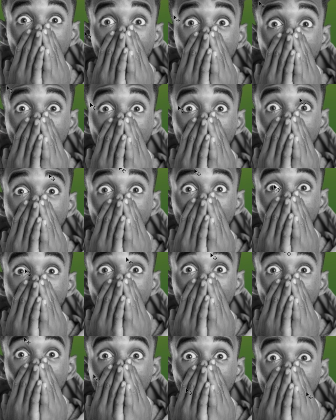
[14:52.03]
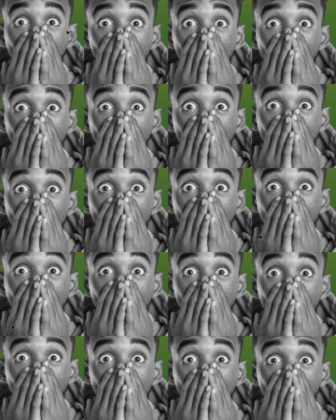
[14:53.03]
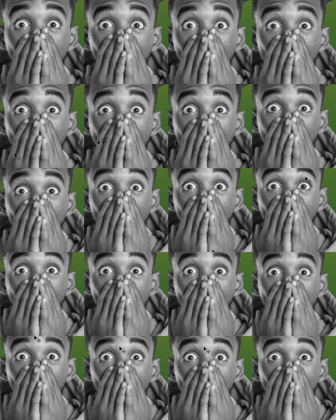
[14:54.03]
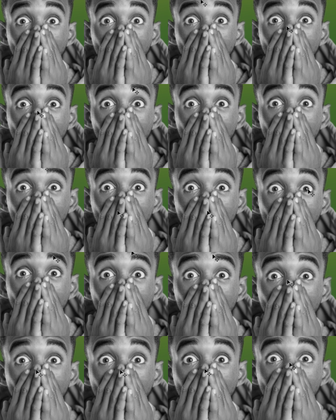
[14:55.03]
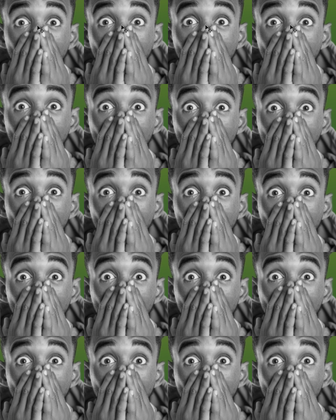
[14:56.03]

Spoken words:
select the pixels of this our image. So